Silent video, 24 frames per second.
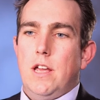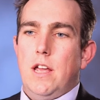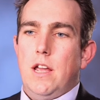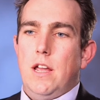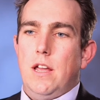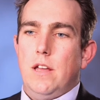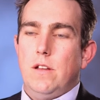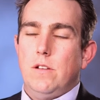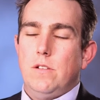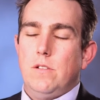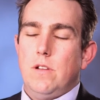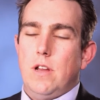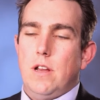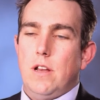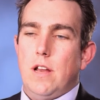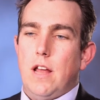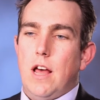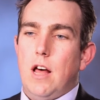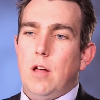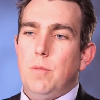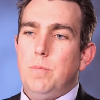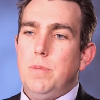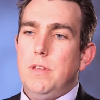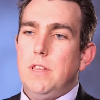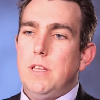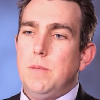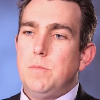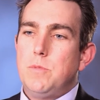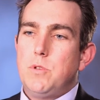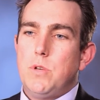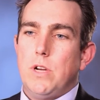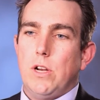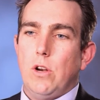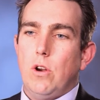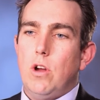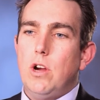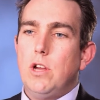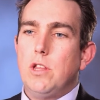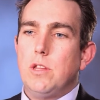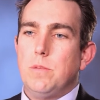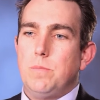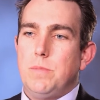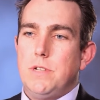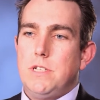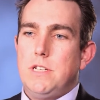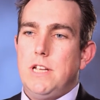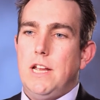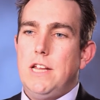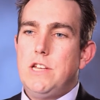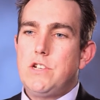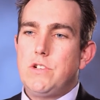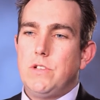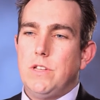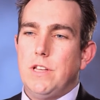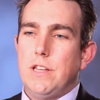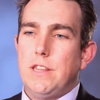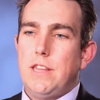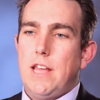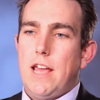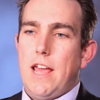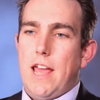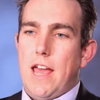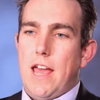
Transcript: and helping them to unlock the potential that they